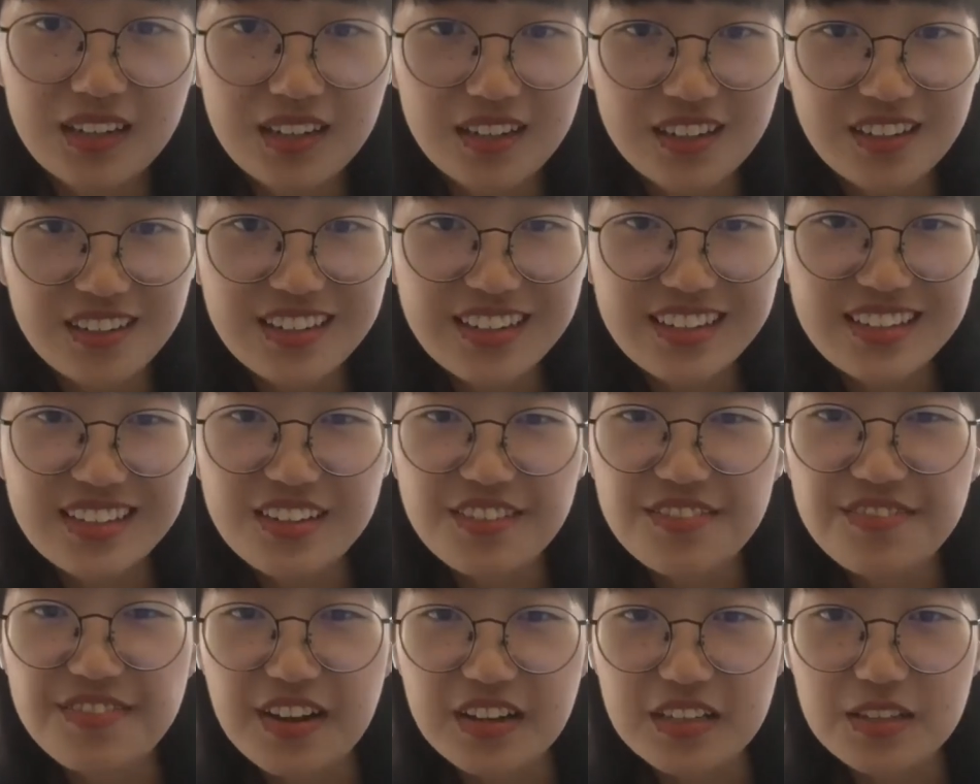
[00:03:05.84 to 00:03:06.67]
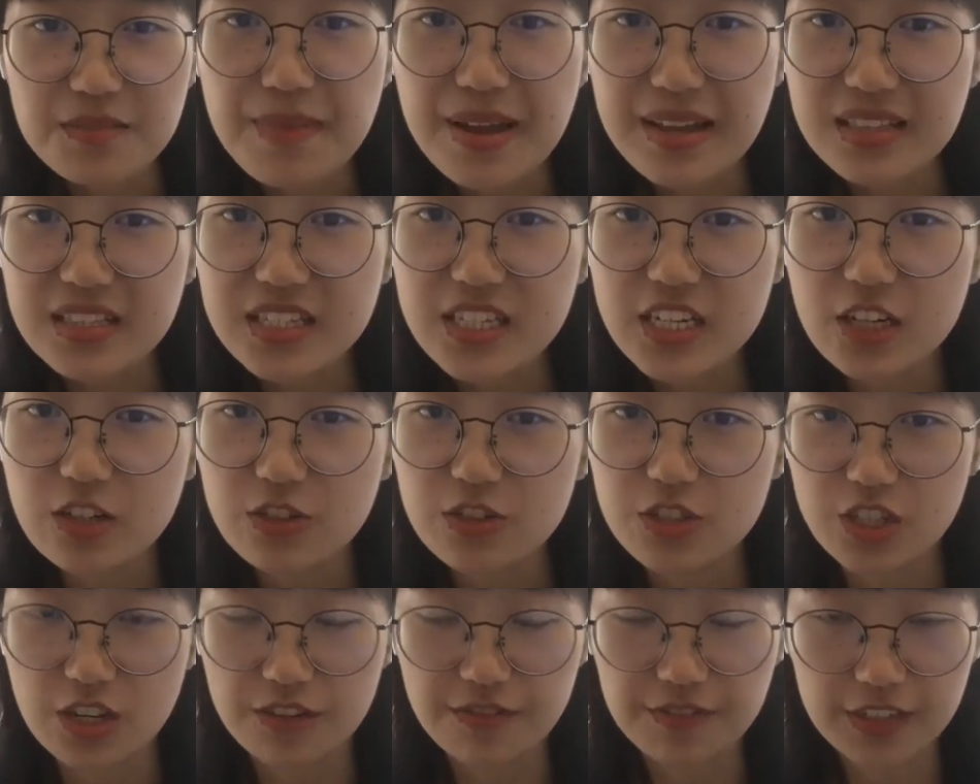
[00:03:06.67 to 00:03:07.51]
Learning the
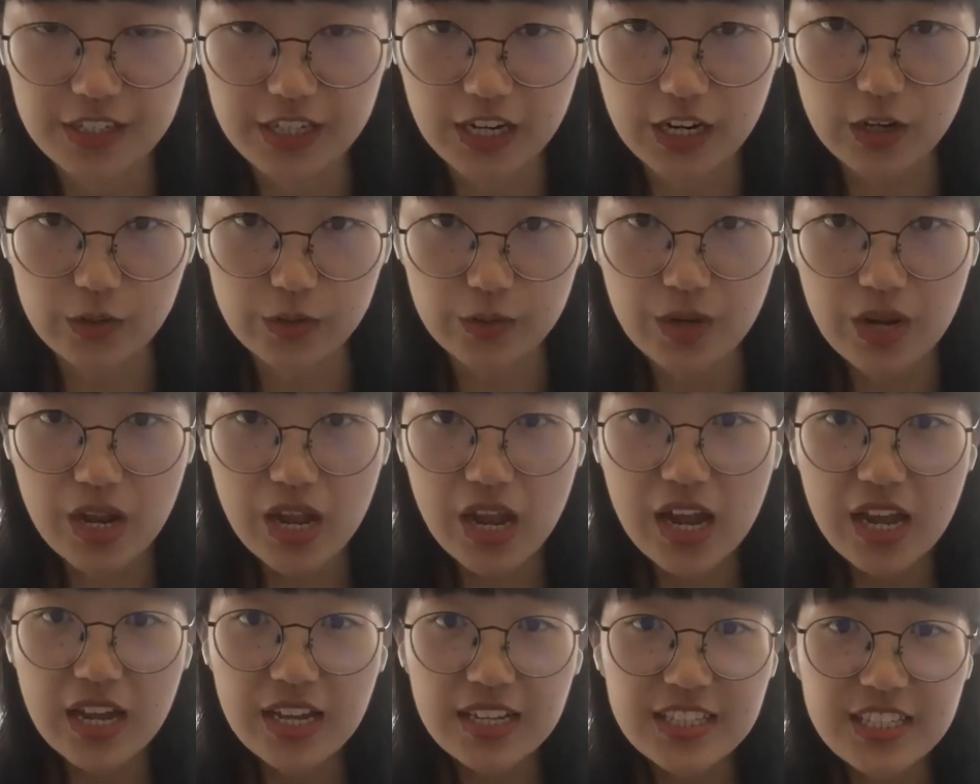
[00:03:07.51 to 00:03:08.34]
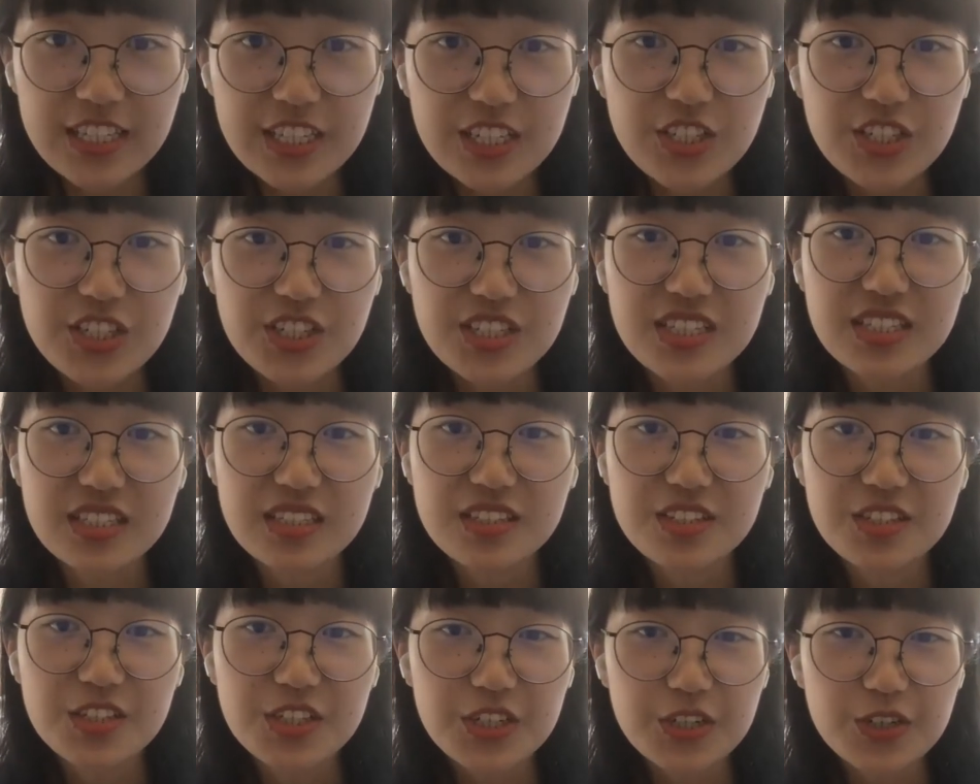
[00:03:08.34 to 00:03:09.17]
fundamentals of Go teaches
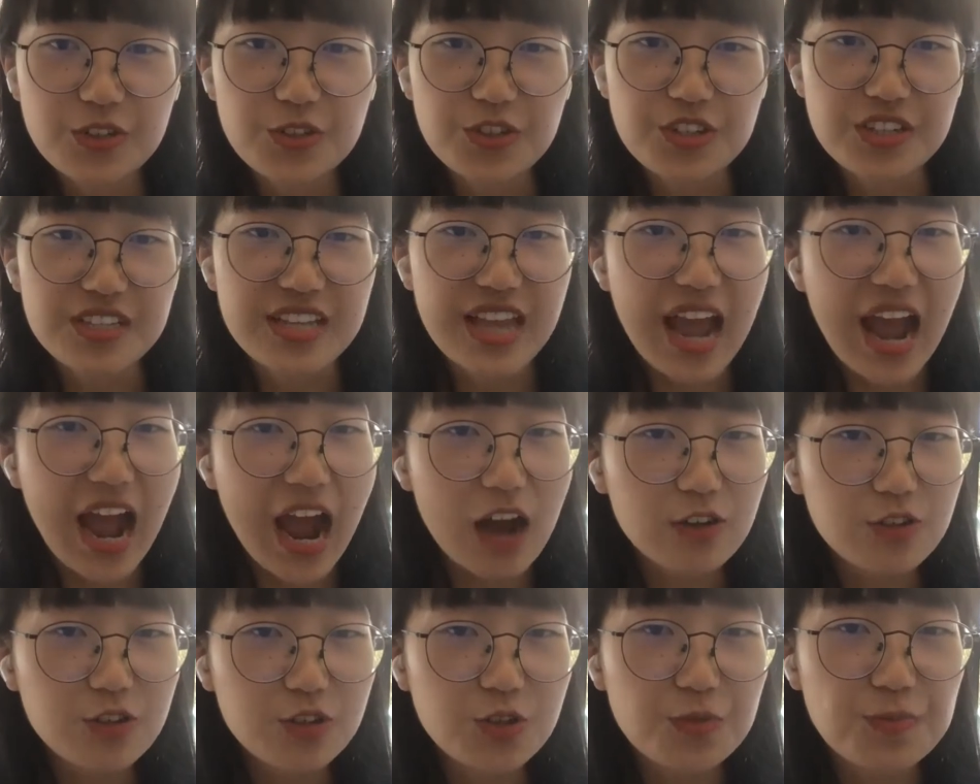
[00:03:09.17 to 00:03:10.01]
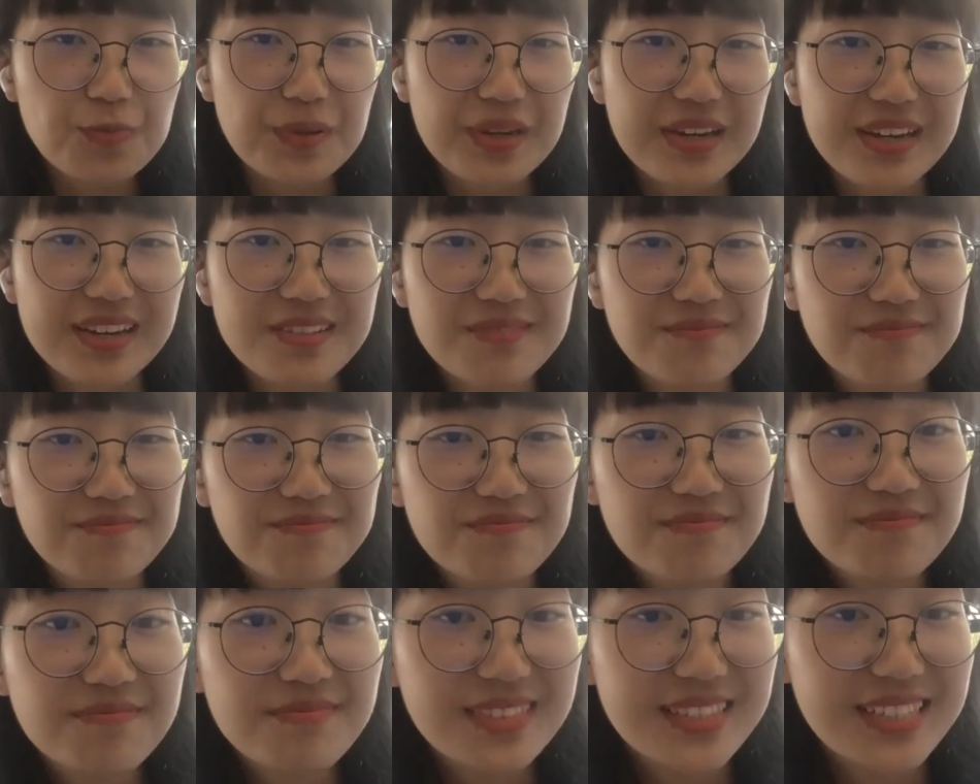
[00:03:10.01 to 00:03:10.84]
children how to be
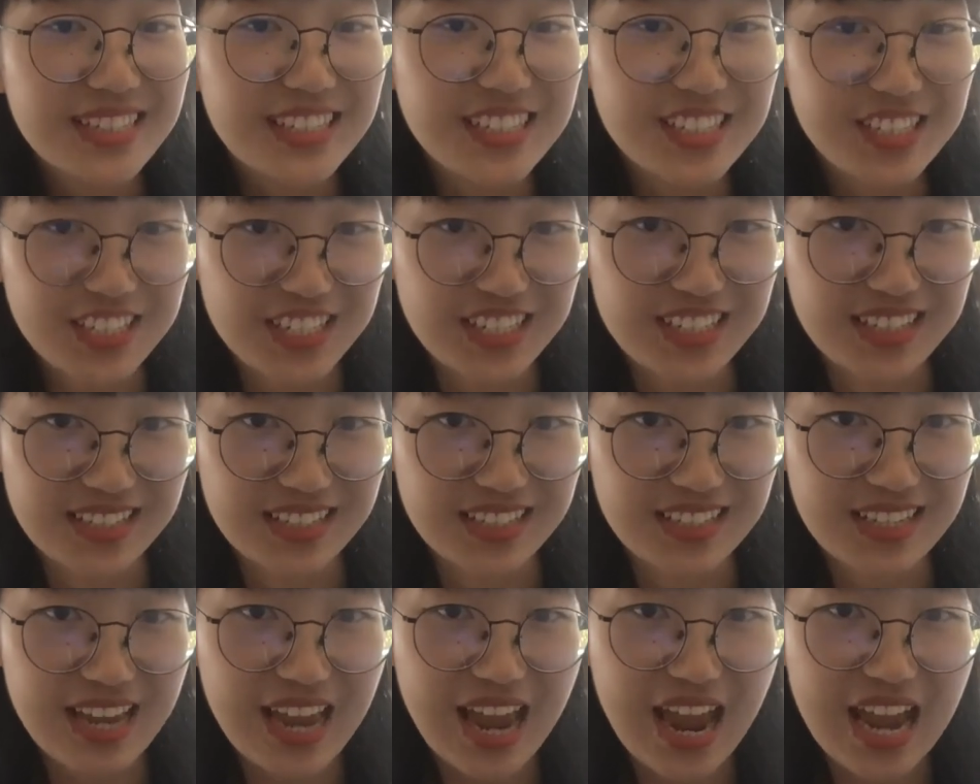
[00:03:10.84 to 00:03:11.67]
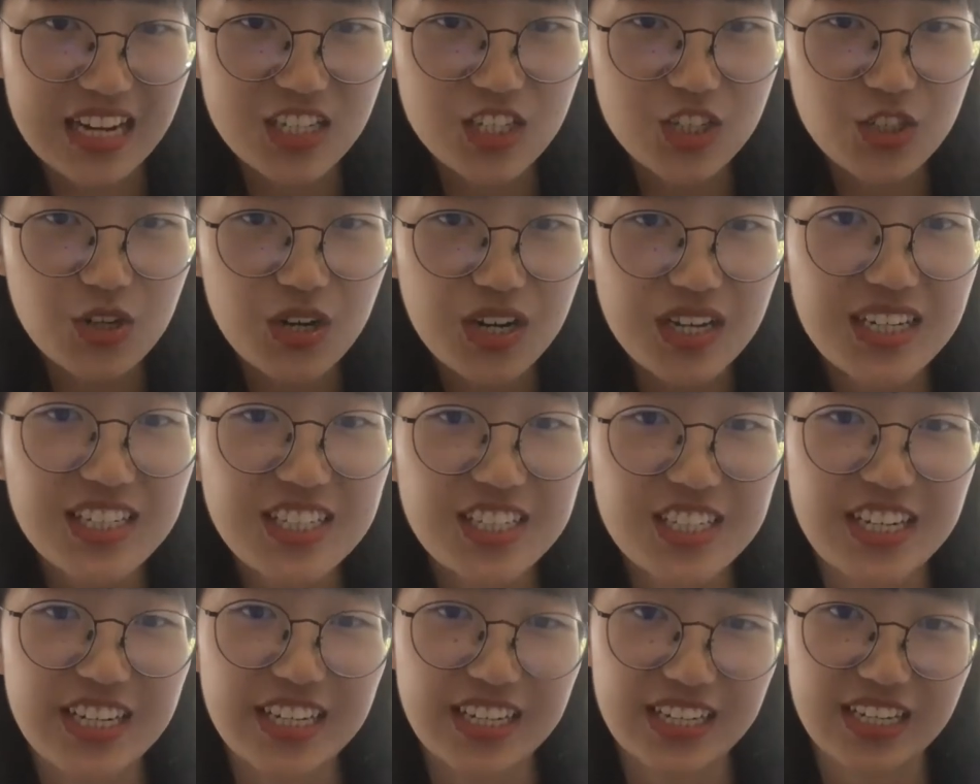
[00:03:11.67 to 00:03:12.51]
diligent and
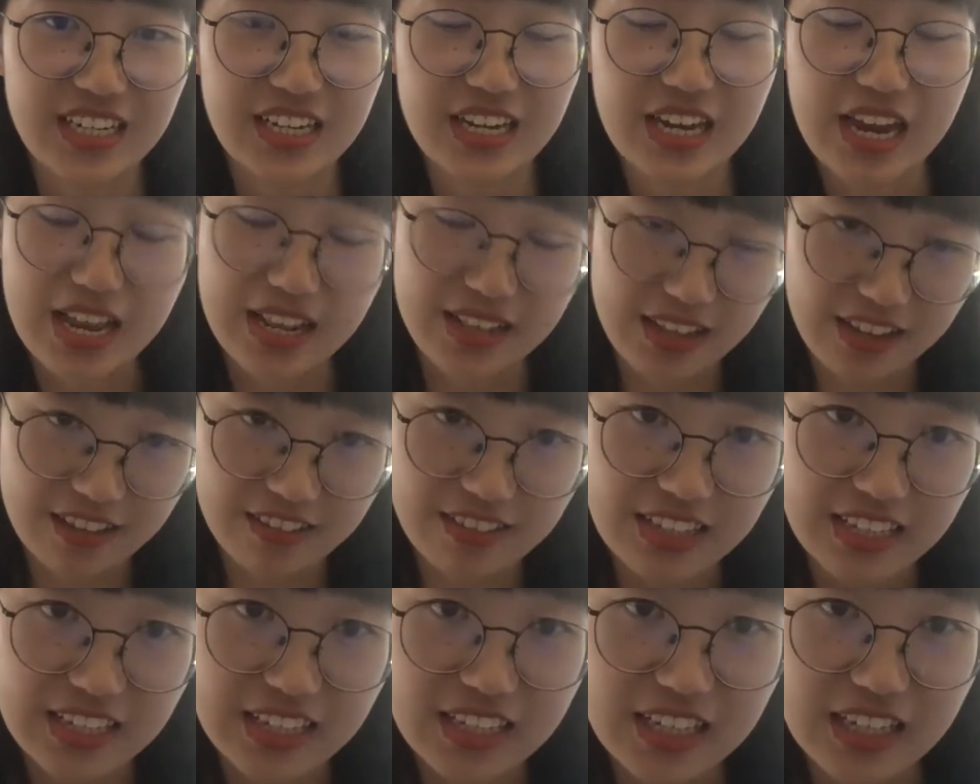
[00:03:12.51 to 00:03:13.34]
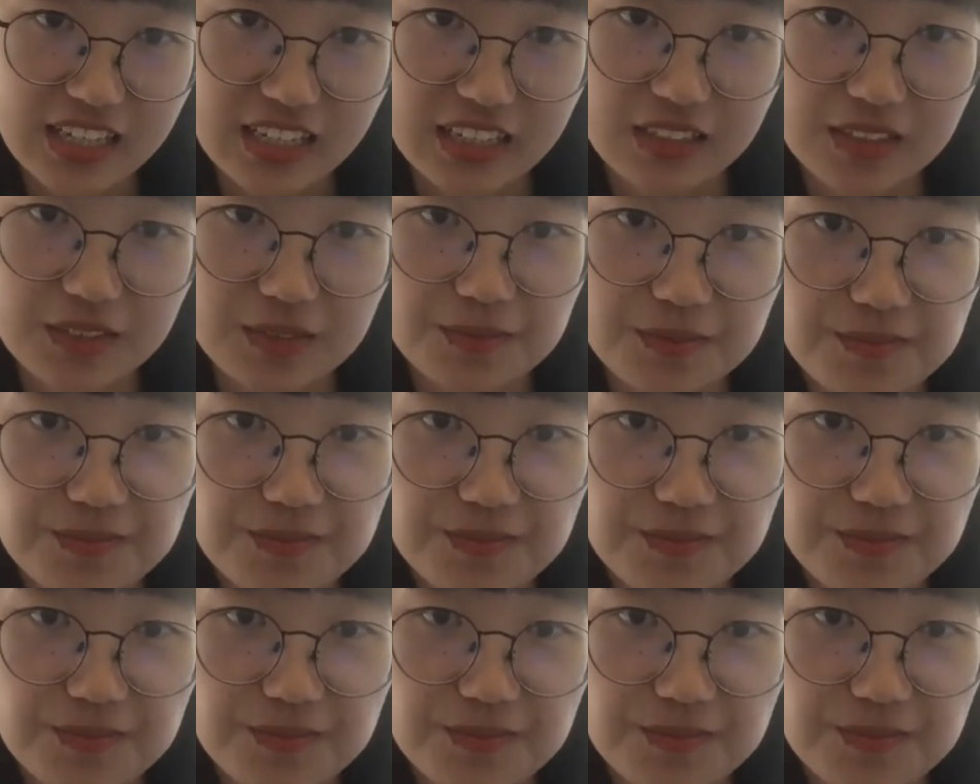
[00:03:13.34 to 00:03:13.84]
strategic in their thinking.